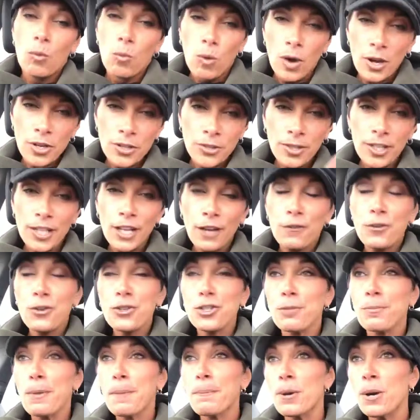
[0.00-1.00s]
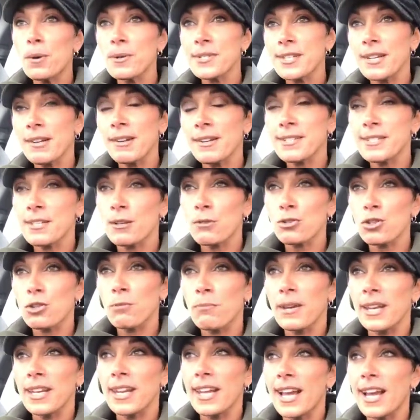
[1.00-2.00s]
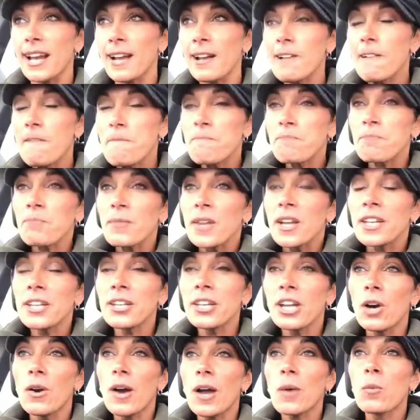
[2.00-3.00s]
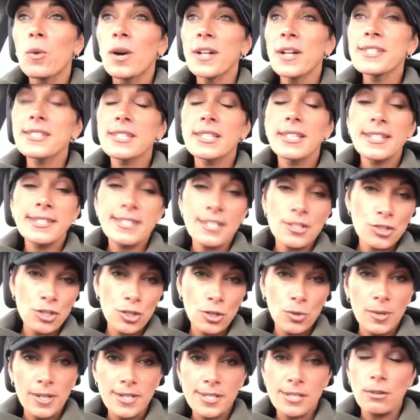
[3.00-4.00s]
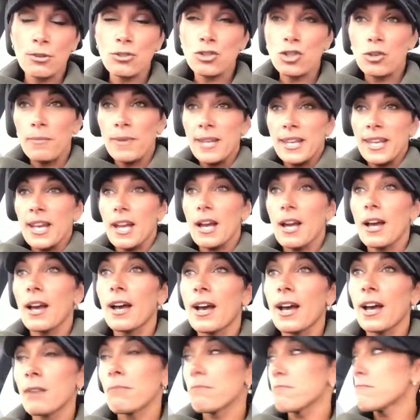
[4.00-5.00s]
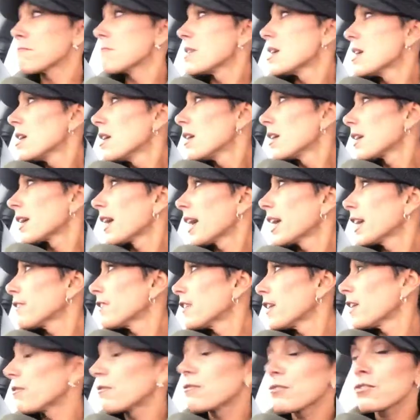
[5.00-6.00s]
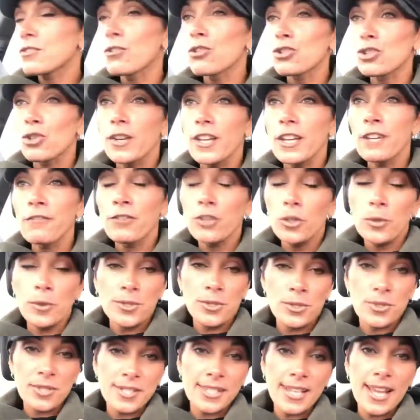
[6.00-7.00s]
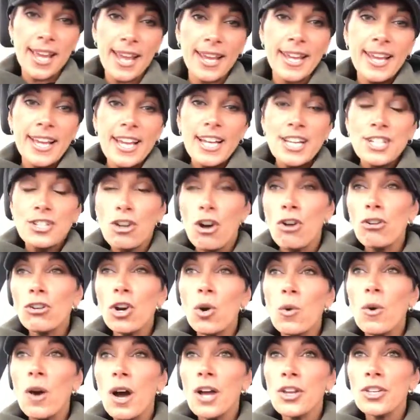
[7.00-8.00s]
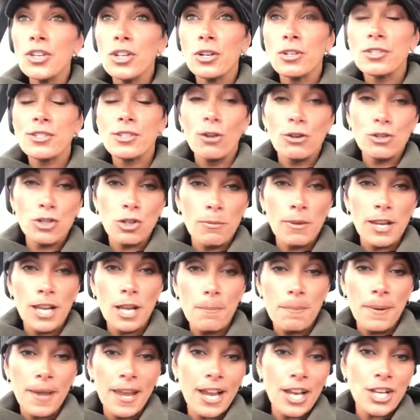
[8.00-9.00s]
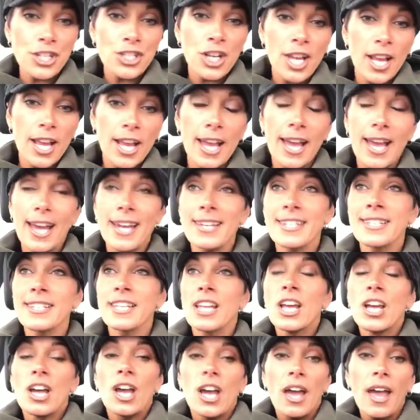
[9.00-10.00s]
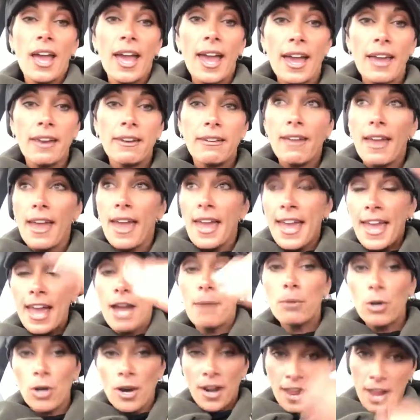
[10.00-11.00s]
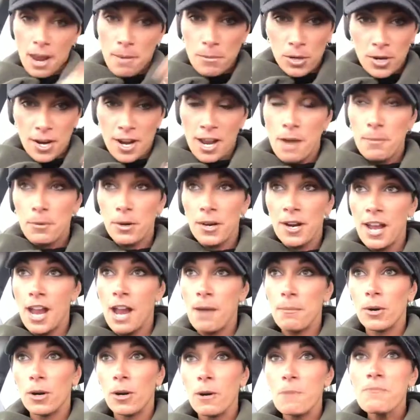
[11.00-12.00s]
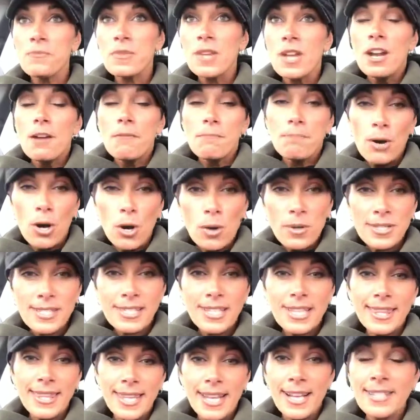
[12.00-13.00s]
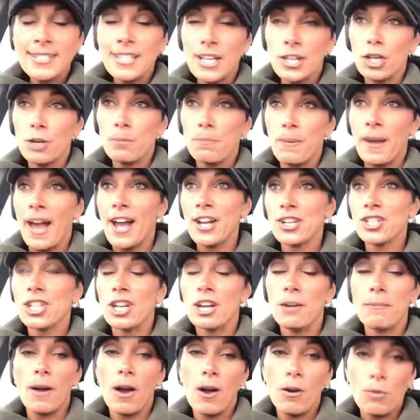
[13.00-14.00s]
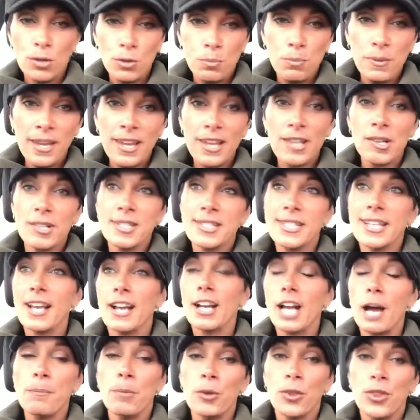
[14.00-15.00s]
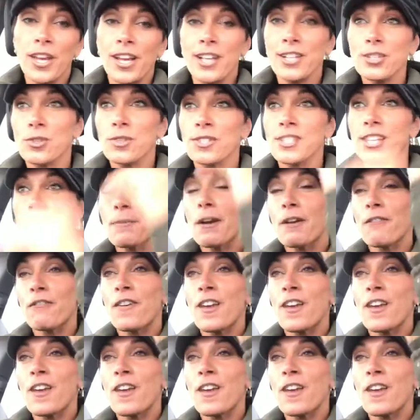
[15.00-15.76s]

wondering if you should be posting on social media. I once listened to a social media, kind of a social influencer say, don't go on your social media page and hammer. Post the things that you're passionate about. With me, you'll see a couple things. You'll see my